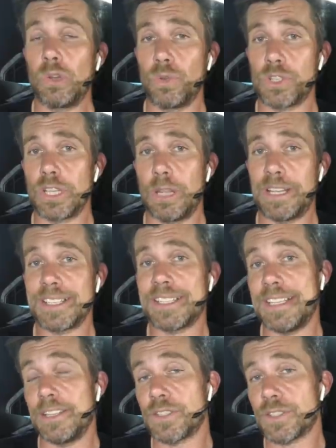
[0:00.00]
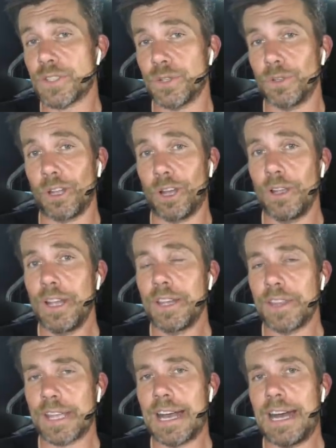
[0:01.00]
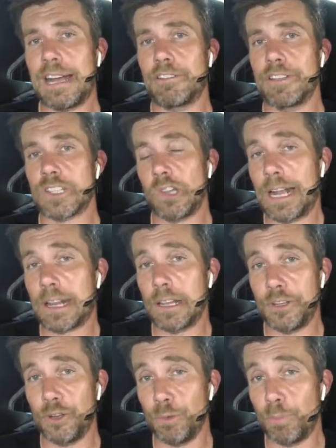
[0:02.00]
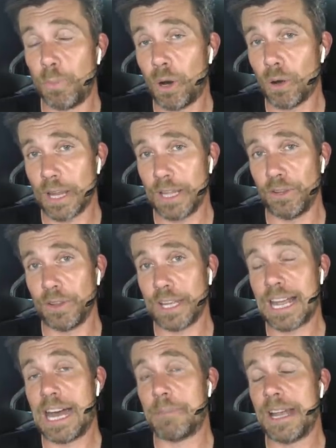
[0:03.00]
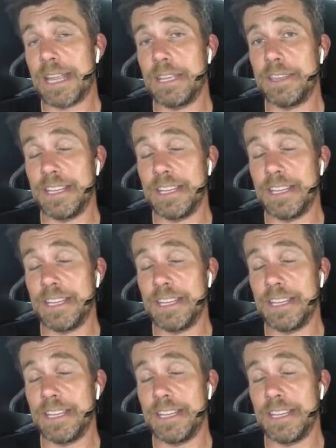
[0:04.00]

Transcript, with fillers: launch limit set too low, the car is likely to bog in and the